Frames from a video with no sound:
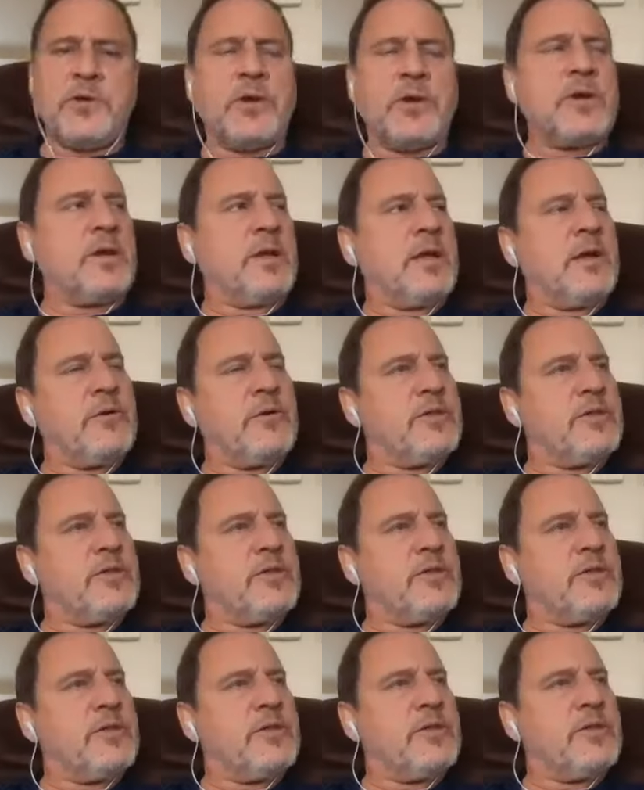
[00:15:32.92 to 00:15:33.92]
And then you got to carry
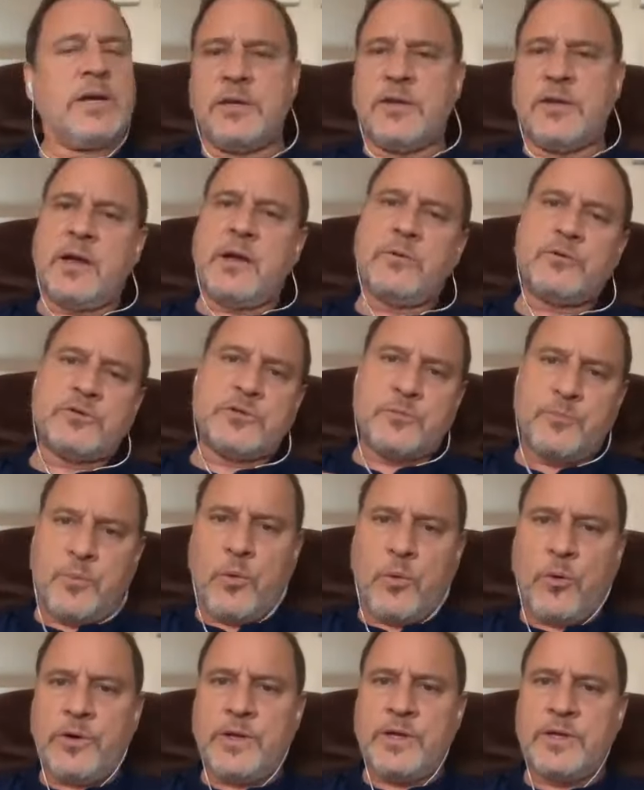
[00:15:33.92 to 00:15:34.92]
the bucket into the
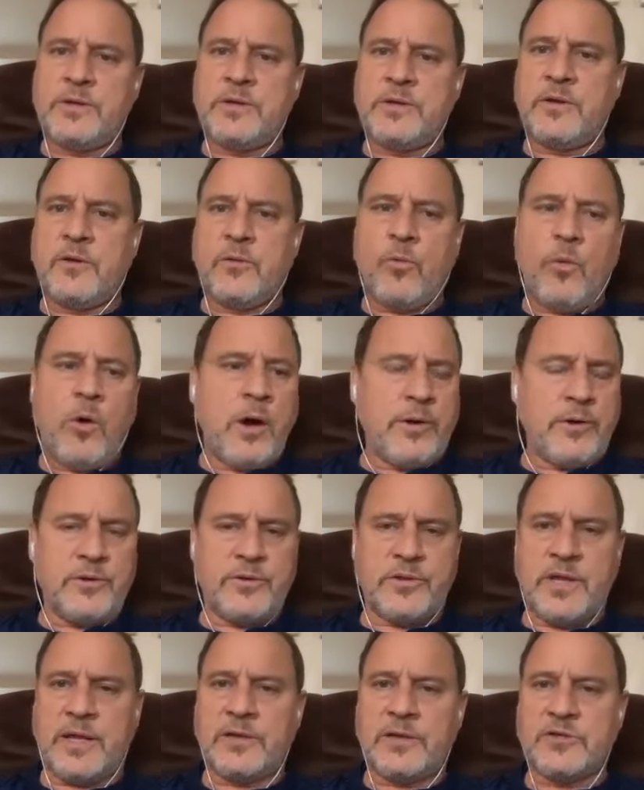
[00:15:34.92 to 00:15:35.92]
house and pour it into your
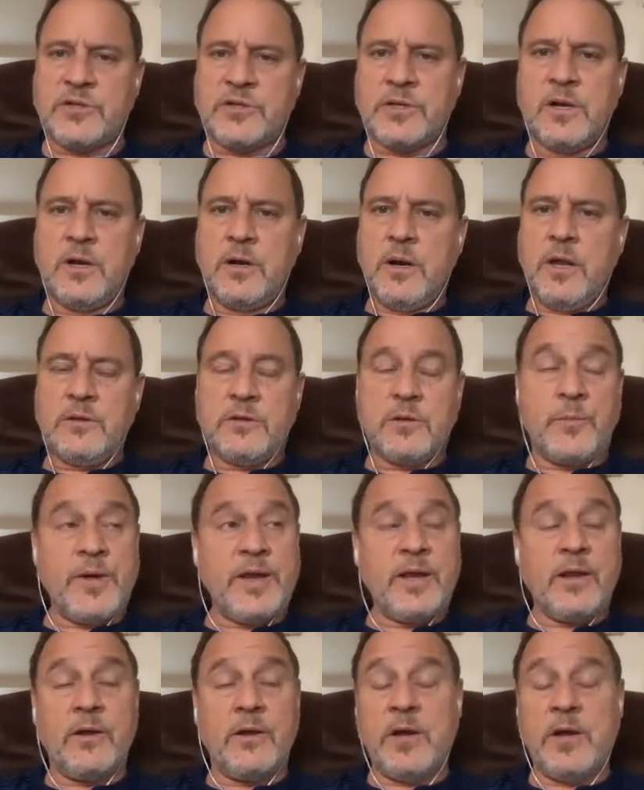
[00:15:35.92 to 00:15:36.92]
water things. And
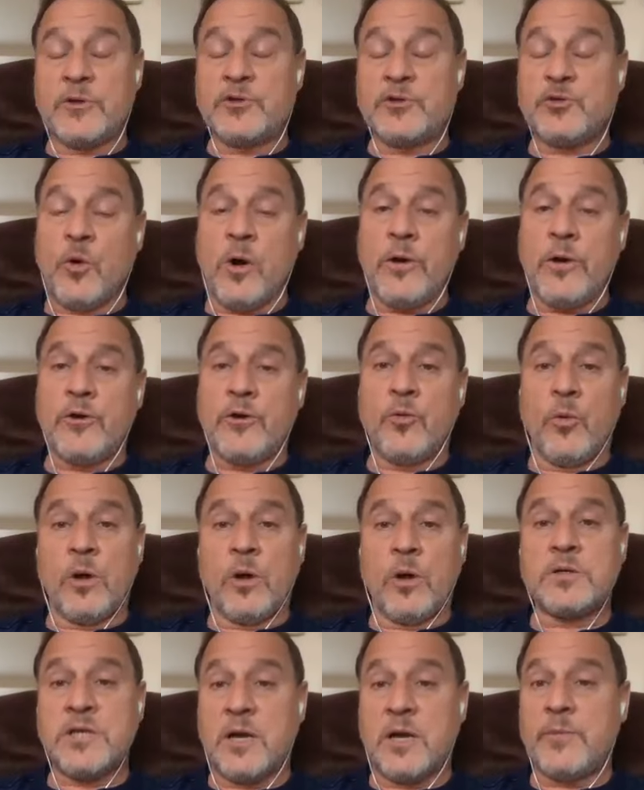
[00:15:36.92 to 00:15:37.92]
depending on how much water you
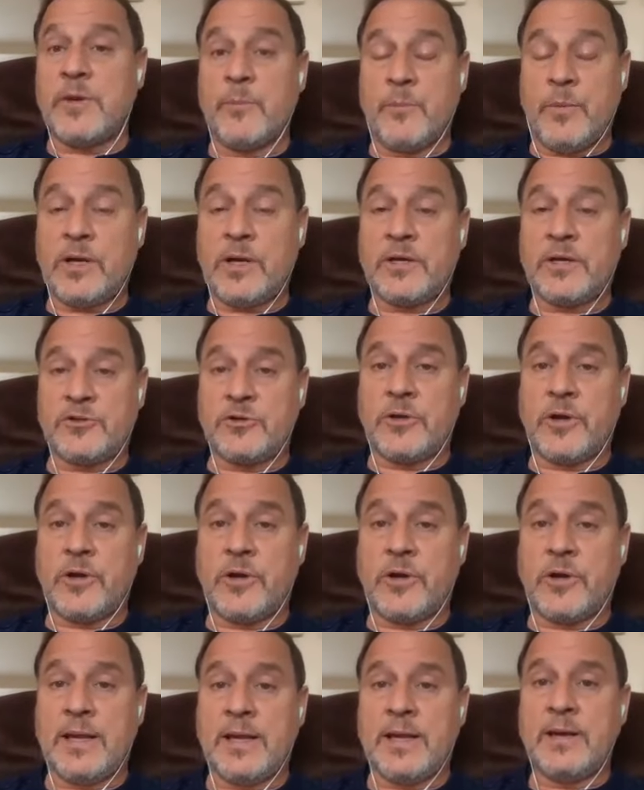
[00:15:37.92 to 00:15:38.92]
want, it's how many buckets you got
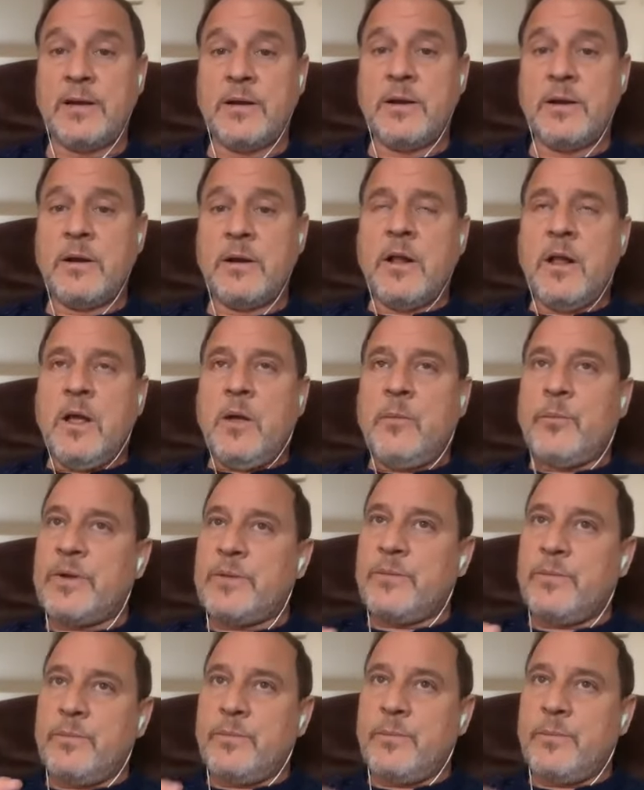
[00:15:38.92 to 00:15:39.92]
to get.
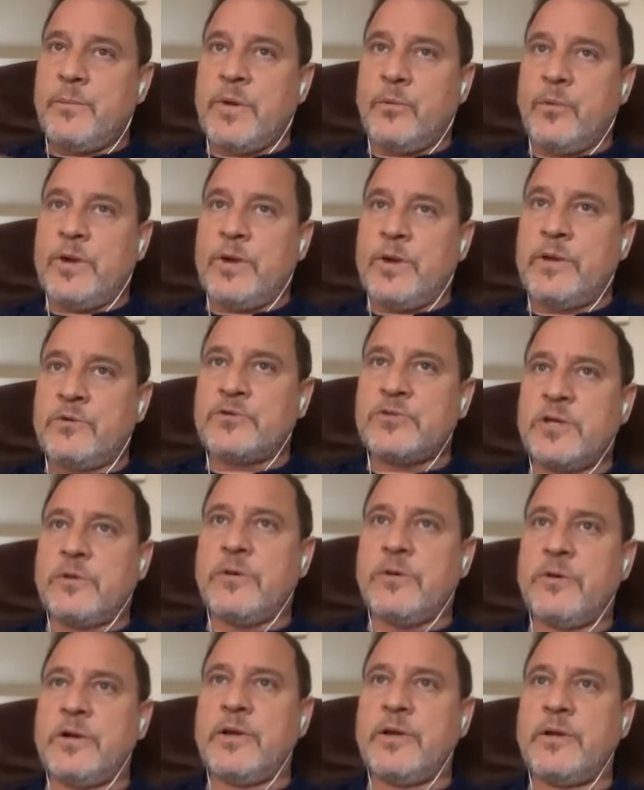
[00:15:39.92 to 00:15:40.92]
But, but what you said
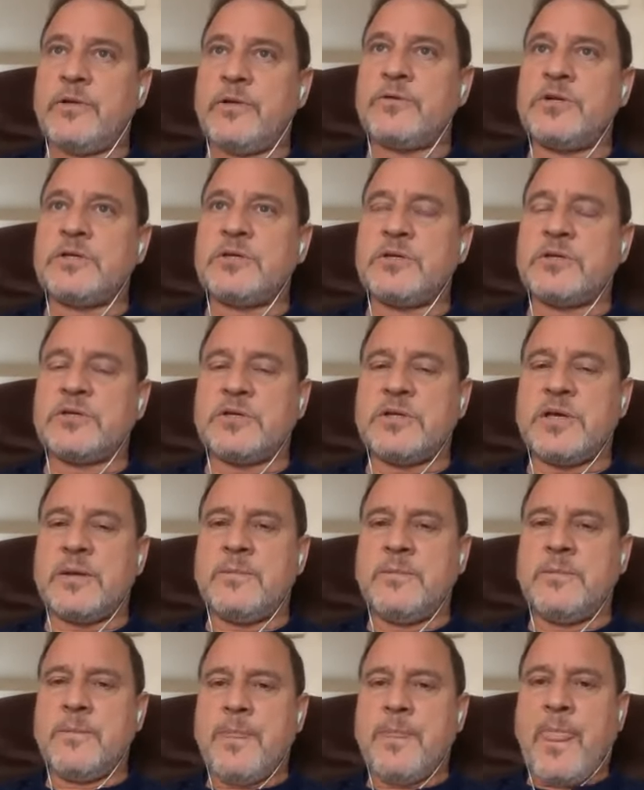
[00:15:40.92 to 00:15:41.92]
earlier, Jesus
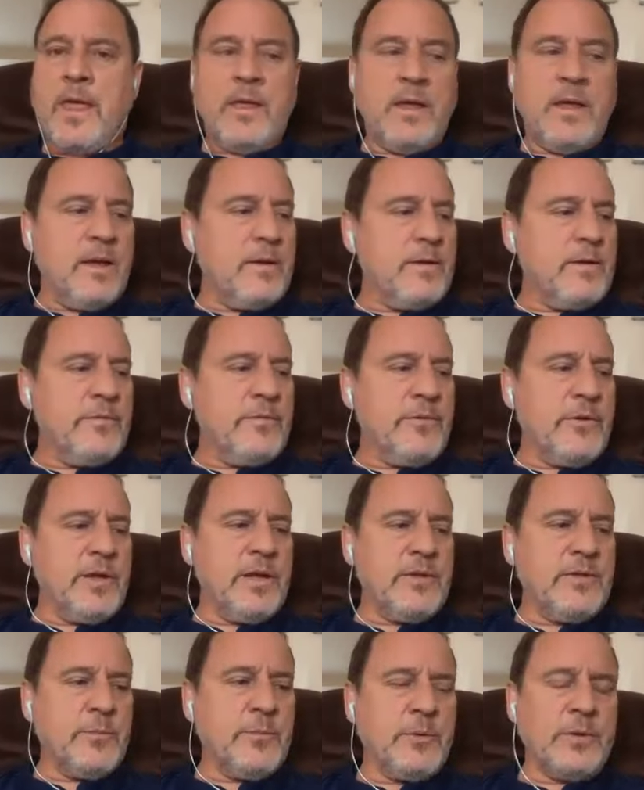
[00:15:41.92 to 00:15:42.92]
said, uh,
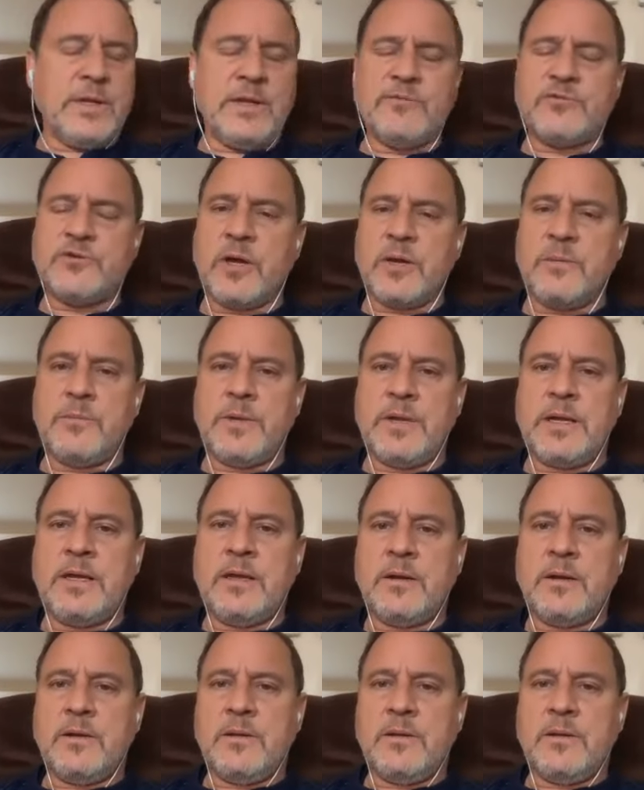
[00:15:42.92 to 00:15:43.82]
he that believes on me,